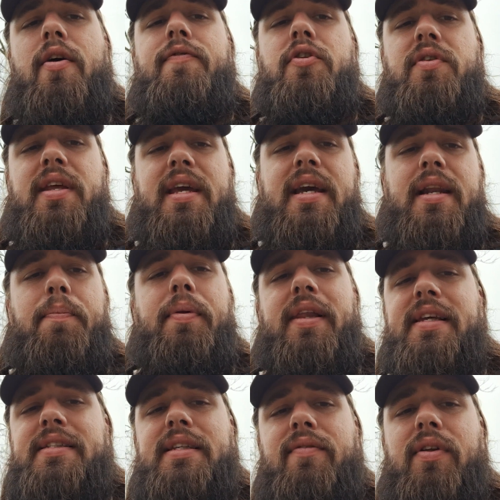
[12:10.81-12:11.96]
If you did,
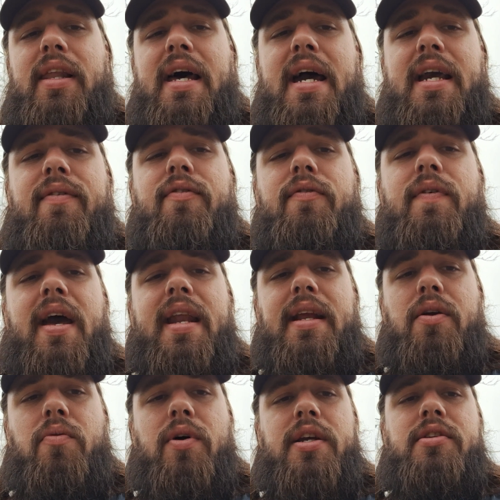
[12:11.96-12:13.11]
please leave a like. If you've got any
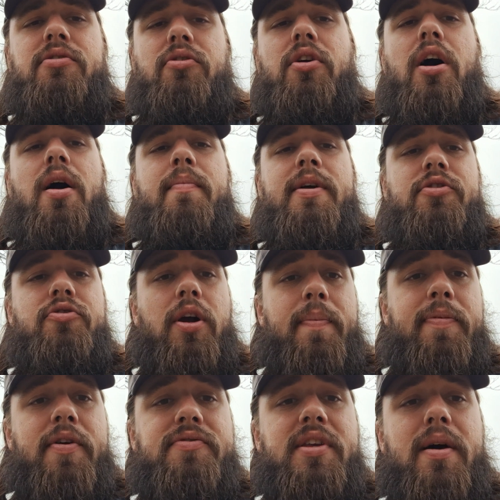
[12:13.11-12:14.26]
questions or comments, drop
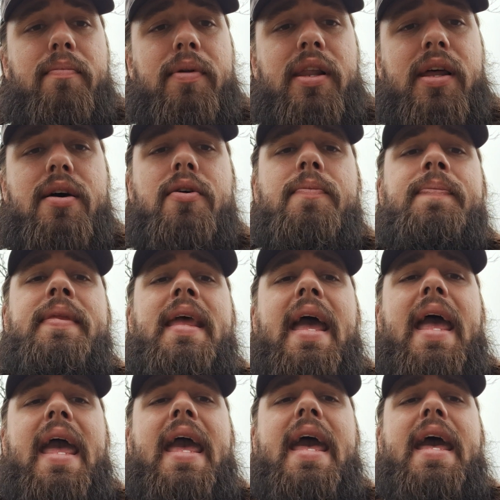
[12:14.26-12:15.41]
those down below.
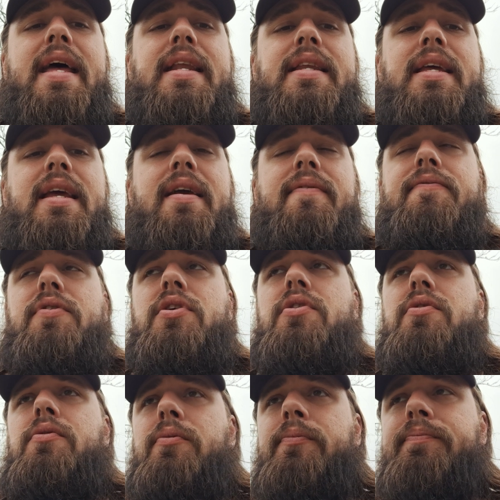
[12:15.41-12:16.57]
And if
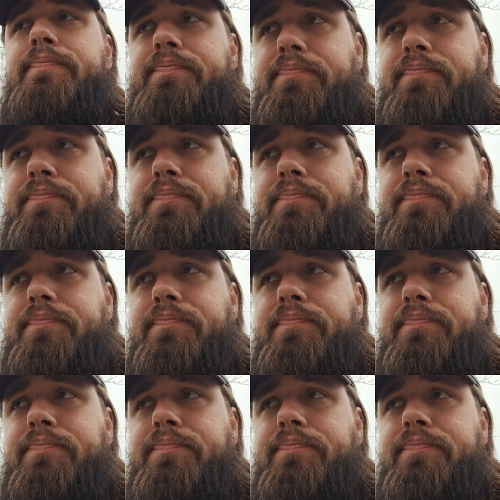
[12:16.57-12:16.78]
you